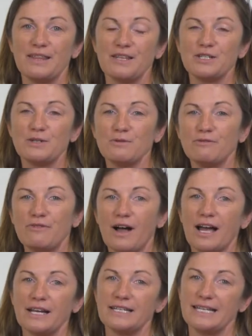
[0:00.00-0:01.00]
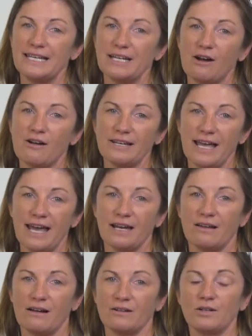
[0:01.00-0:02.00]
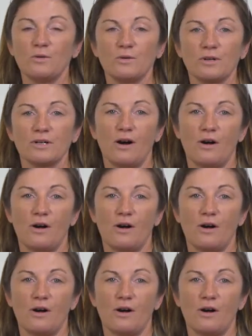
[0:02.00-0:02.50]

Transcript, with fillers: that you will find in our catalog or